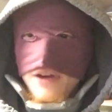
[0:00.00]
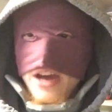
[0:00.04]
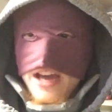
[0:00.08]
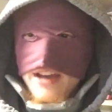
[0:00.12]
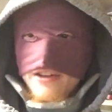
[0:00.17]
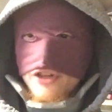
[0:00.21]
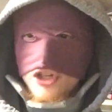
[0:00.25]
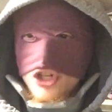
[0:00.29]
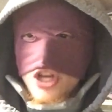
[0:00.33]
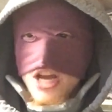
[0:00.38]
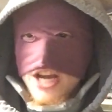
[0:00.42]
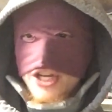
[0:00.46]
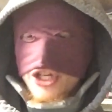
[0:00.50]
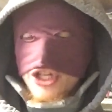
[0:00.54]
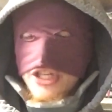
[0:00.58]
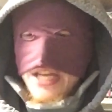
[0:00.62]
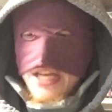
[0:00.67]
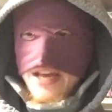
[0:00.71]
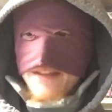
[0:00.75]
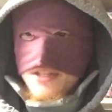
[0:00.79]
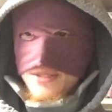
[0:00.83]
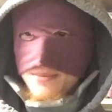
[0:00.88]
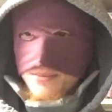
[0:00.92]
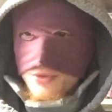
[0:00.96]
I just
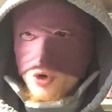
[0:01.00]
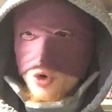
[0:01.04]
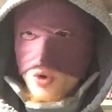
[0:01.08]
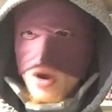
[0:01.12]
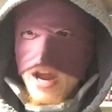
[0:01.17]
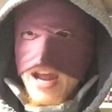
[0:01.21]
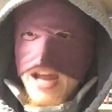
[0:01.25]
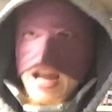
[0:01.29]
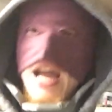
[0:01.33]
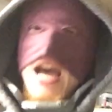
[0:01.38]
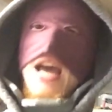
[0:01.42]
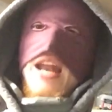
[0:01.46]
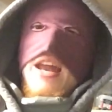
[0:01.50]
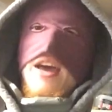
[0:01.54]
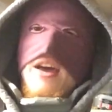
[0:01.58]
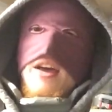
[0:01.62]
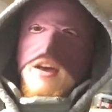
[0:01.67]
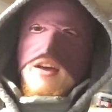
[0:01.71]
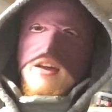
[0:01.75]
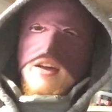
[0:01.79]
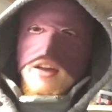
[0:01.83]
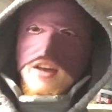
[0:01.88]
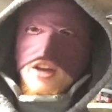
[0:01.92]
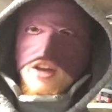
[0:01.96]
have some gray kind
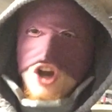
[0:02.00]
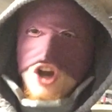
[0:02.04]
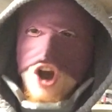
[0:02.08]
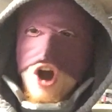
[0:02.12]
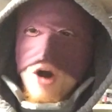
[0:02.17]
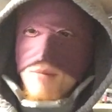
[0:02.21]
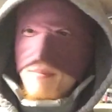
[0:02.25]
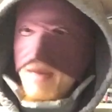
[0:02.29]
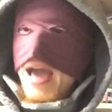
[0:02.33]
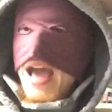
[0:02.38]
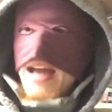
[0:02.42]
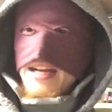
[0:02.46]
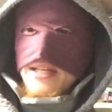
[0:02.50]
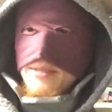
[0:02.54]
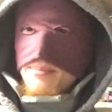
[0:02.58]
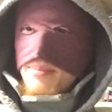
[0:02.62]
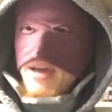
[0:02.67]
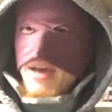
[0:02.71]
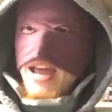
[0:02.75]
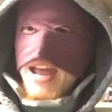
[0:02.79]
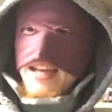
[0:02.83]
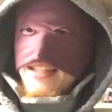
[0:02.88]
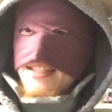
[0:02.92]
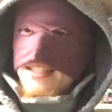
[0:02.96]
of combat-y
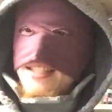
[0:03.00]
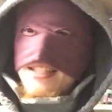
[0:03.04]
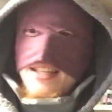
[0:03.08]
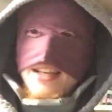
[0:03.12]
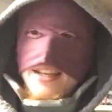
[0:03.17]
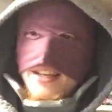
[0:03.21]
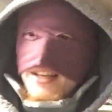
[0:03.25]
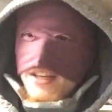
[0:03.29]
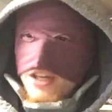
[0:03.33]
pants